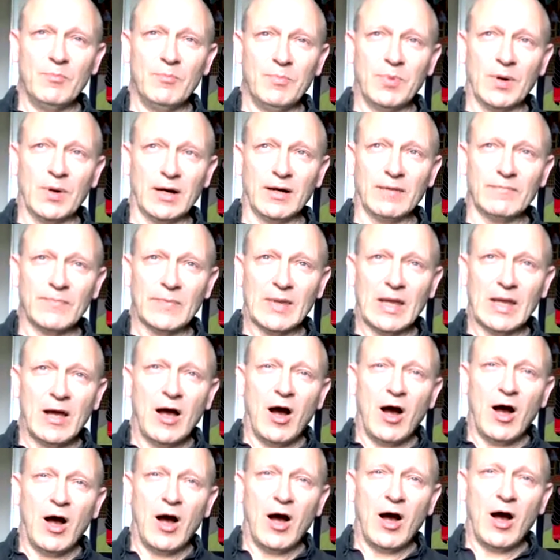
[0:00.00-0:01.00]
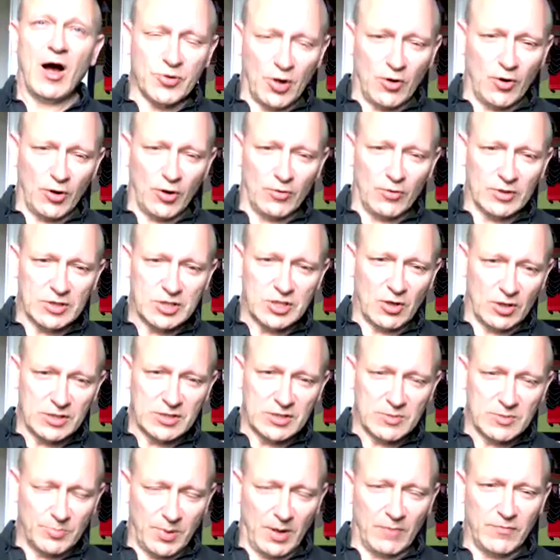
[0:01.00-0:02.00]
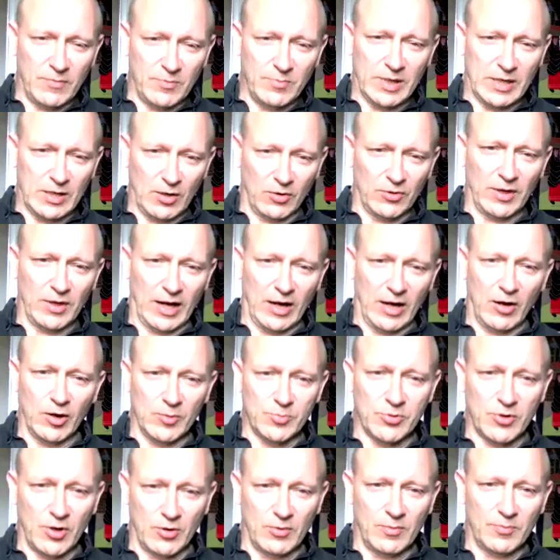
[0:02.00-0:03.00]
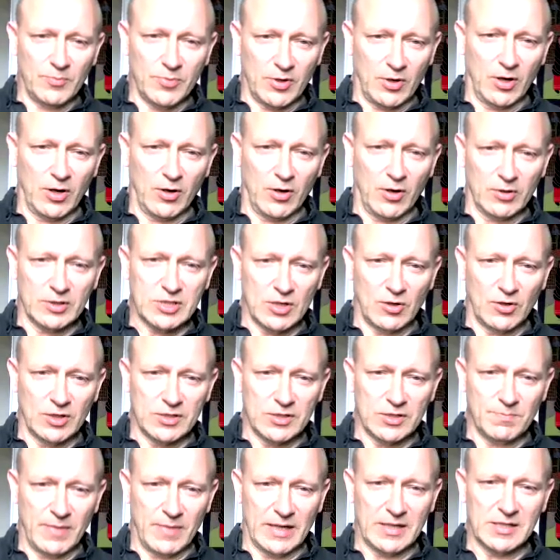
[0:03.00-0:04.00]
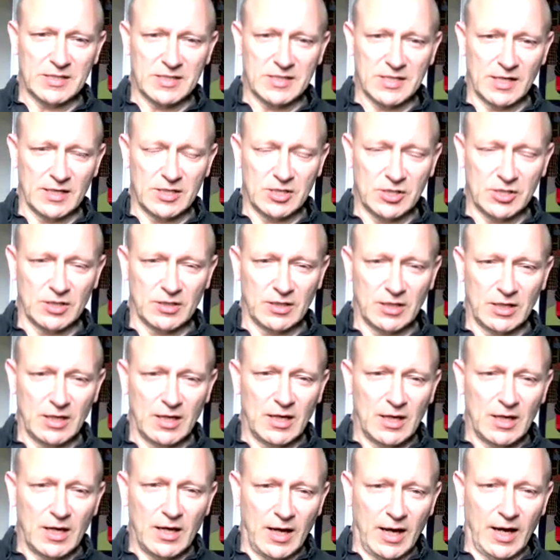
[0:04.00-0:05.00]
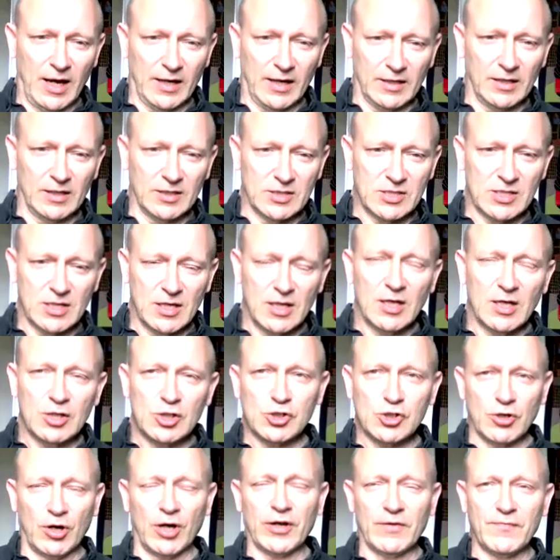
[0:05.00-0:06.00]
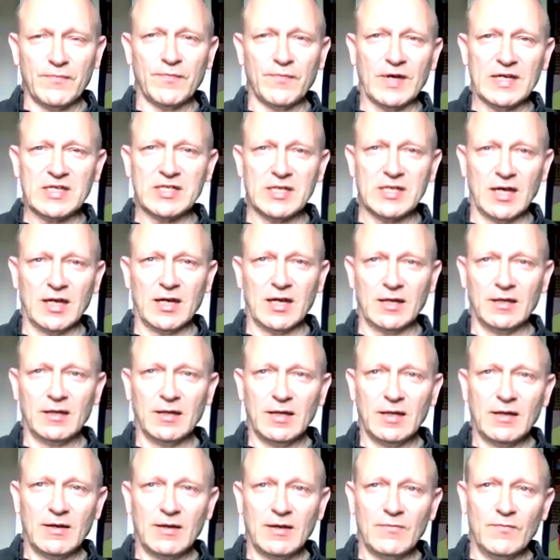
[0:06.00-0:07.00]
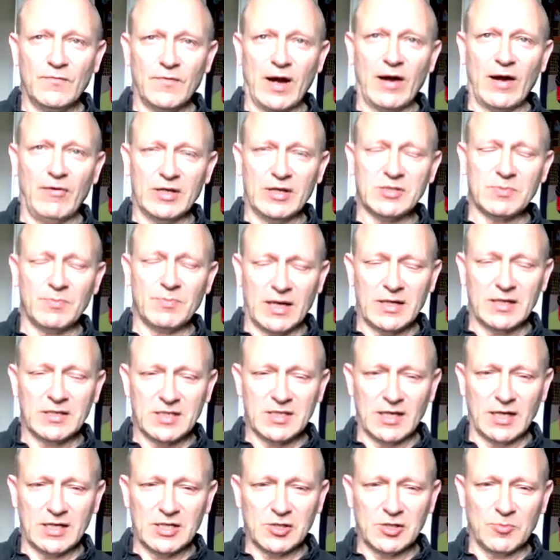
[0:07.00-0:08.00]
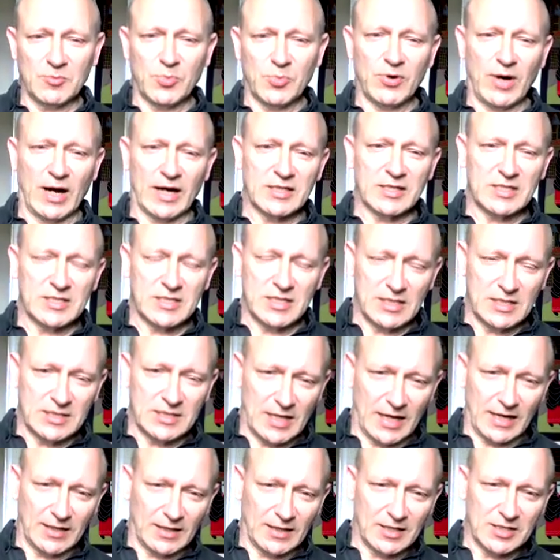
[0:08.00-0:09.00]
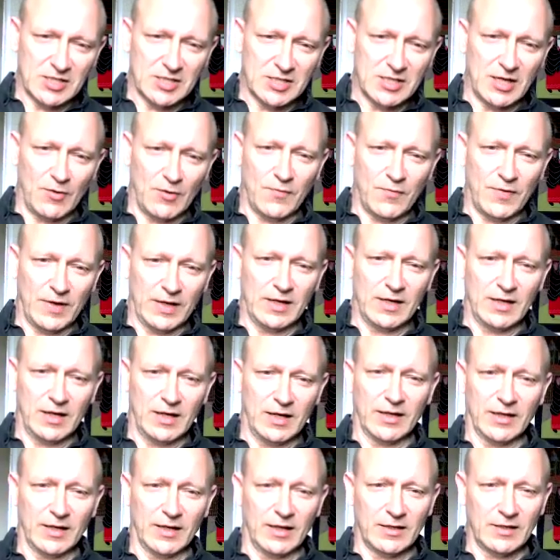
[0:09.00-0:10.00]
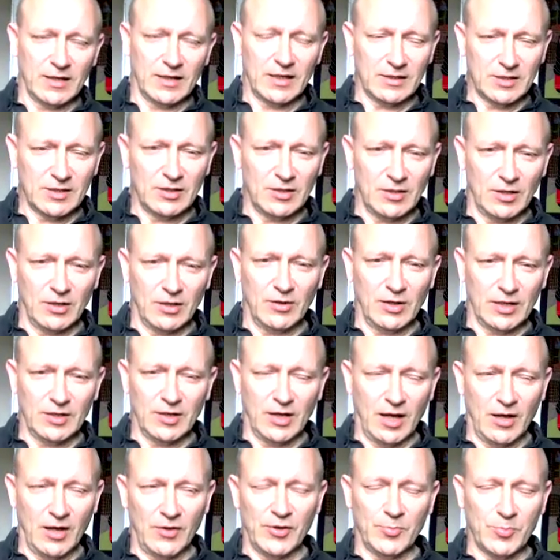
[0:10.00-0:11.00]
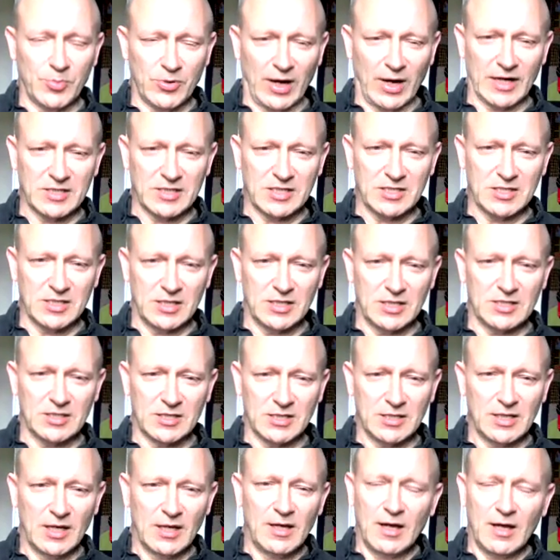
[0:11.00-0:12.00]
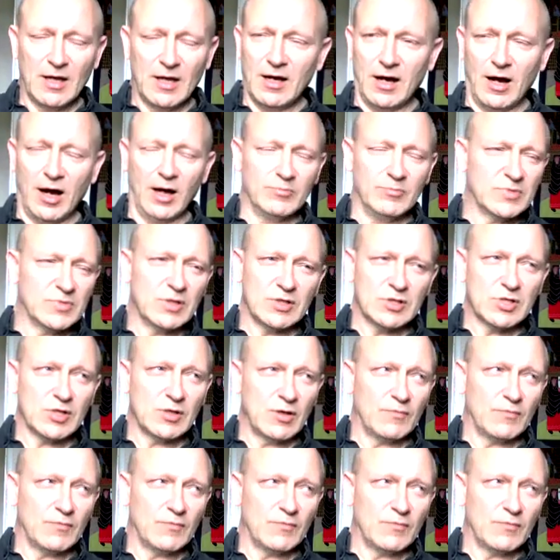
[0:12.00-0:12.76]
but I prioritize above and beyond that. I prioritize meditation and trying to fit in various meditation practices and the self-healing and, and other practices. I'm